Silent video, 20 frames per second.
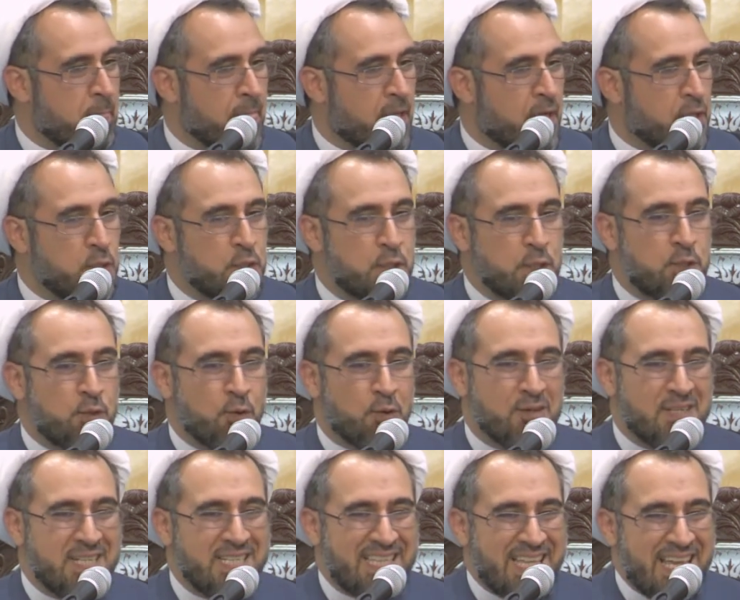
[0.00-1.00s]
You don't
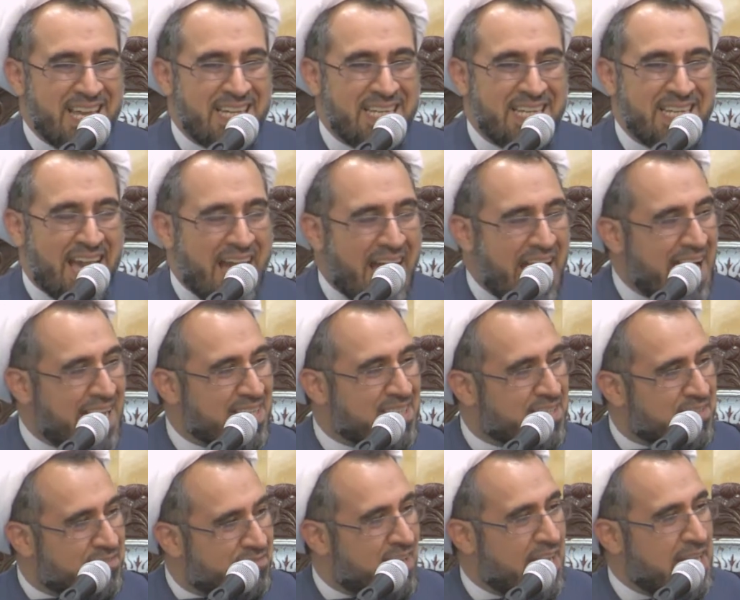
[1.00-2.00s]
need any added
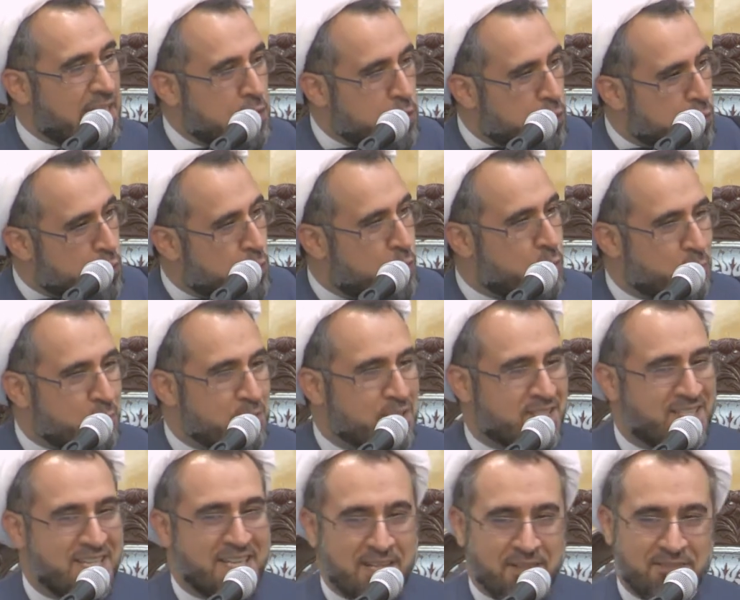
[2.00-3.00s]
value to
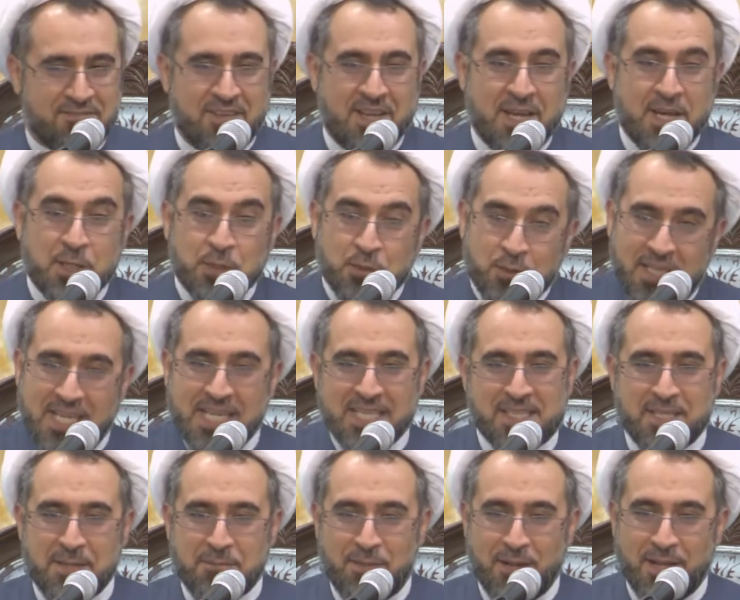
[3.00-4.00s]
yourself to get
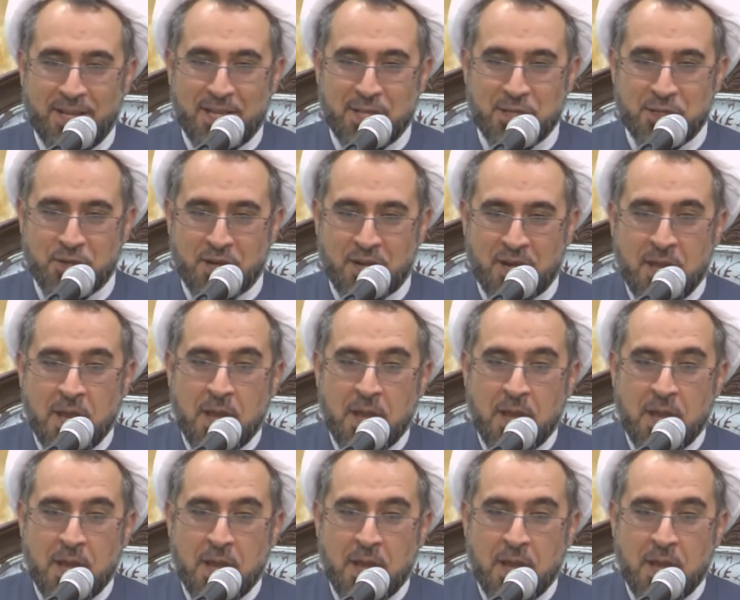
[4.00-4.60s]
the pleasure.